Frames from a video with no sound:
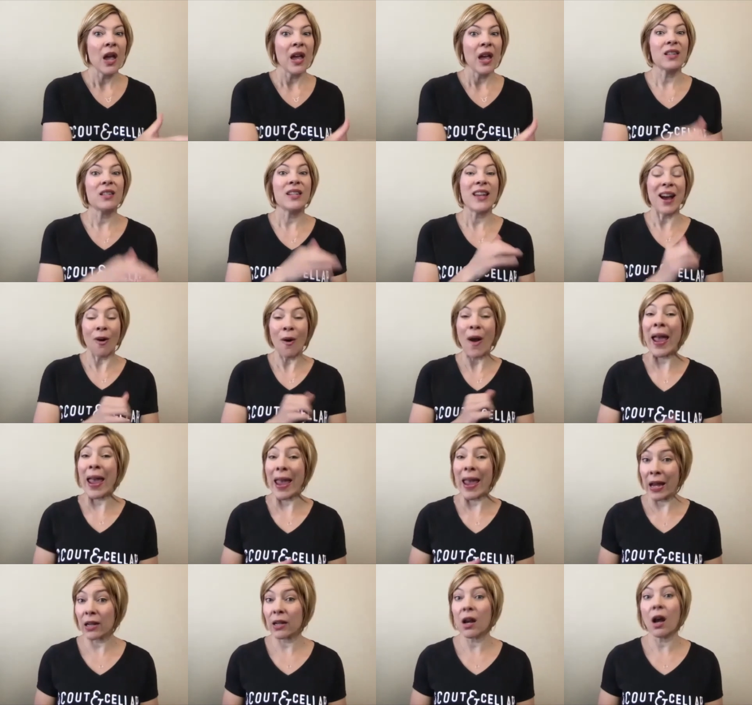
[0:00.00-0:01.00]
is now
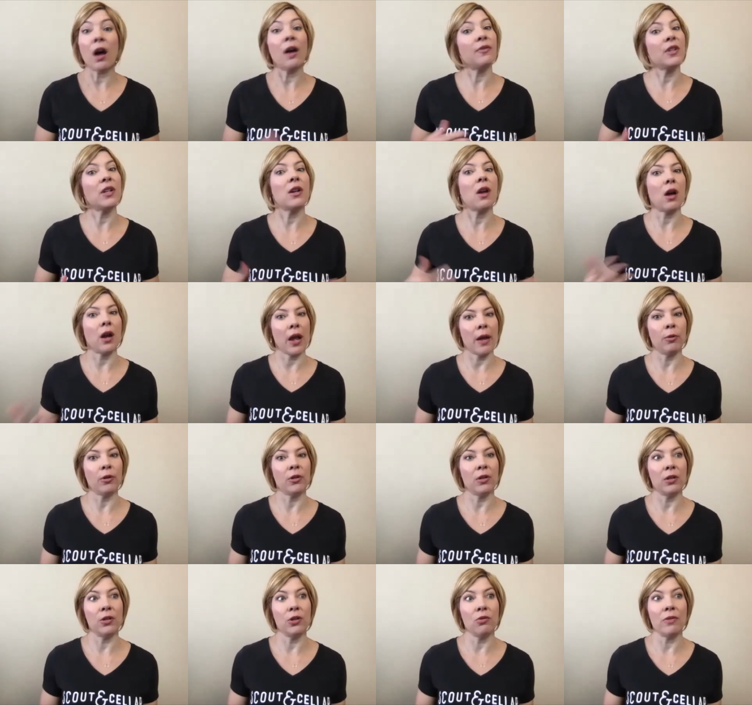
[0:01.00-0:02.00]
handcuffed and not able
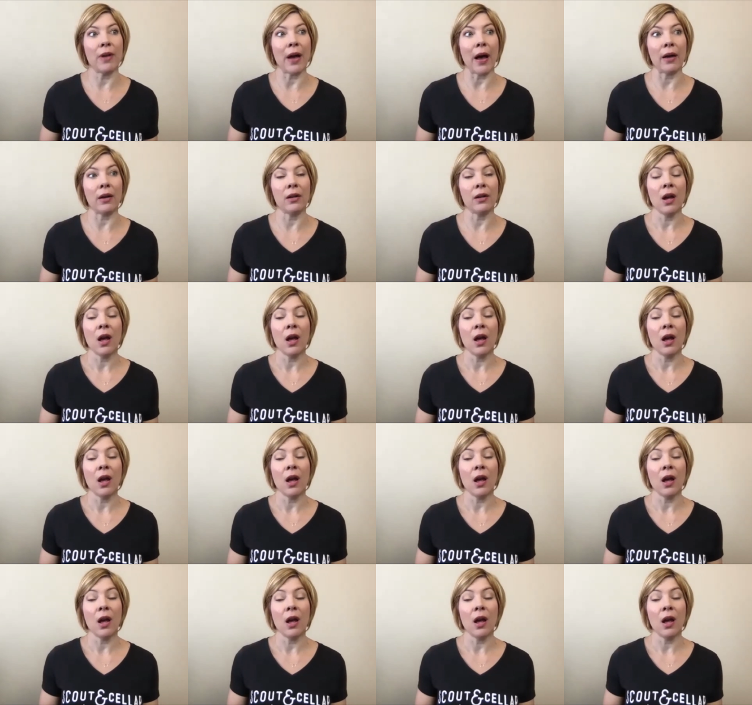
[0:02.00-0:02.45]
to do that